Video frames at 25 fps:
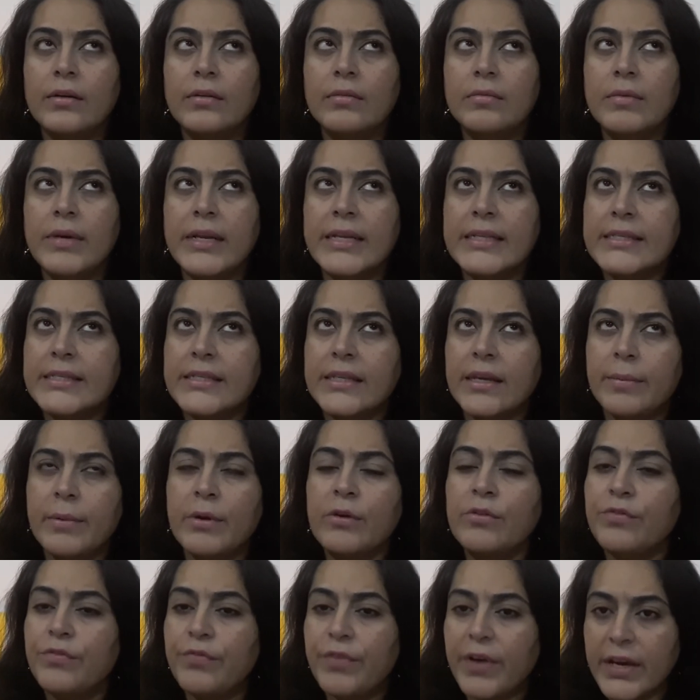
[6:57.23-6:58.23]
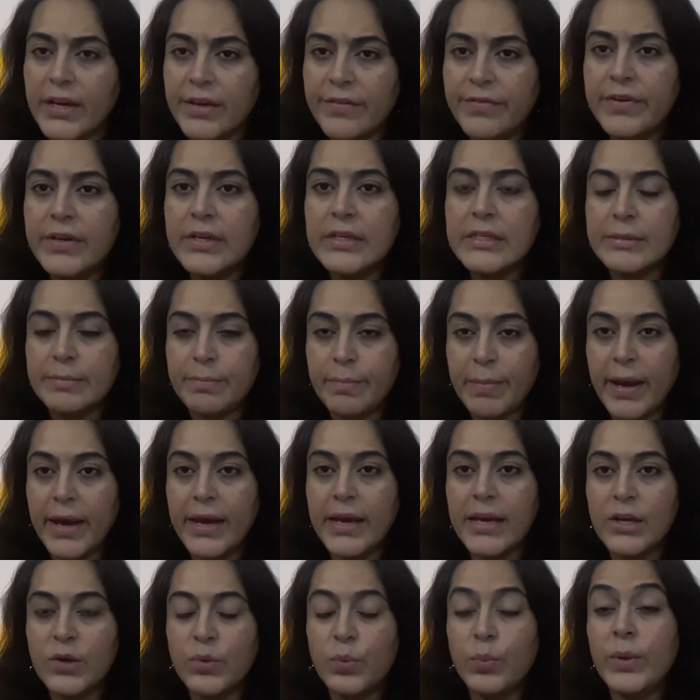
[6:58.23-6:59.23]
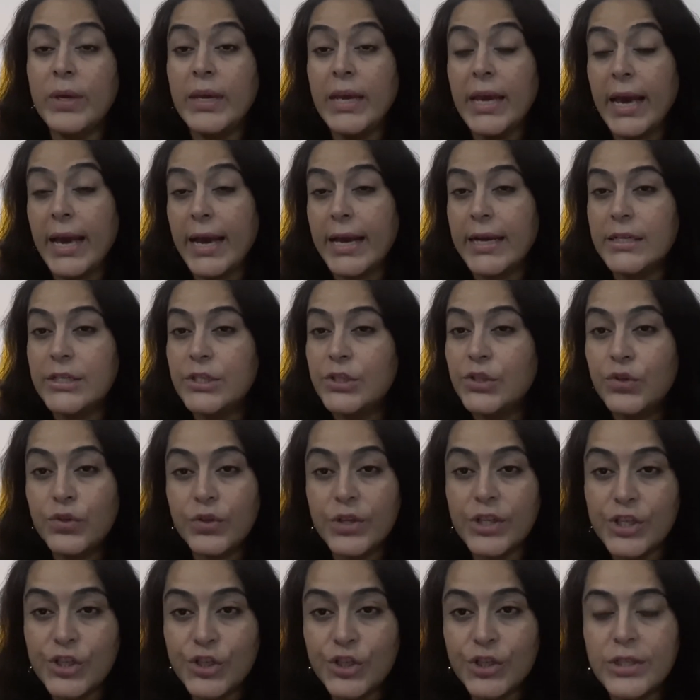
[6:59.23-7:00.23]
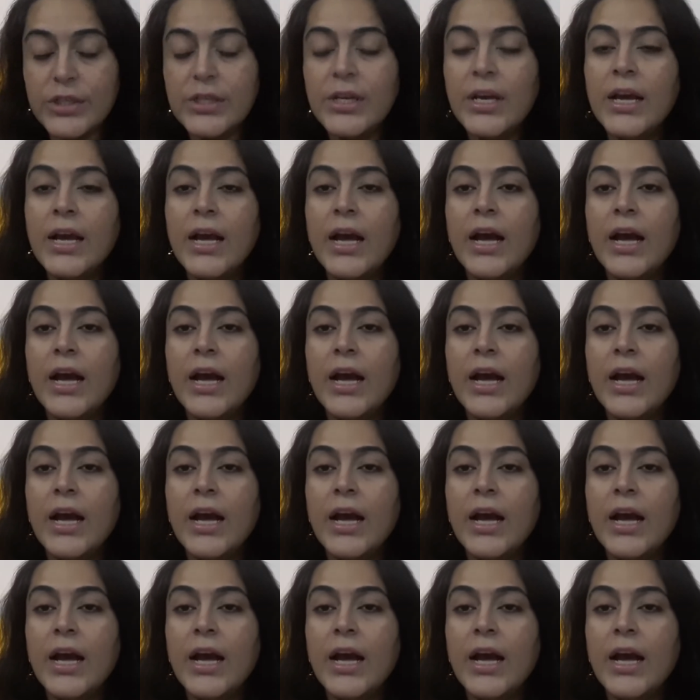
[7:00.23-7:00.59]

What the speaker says: let's say about 5 years back, we had 3G.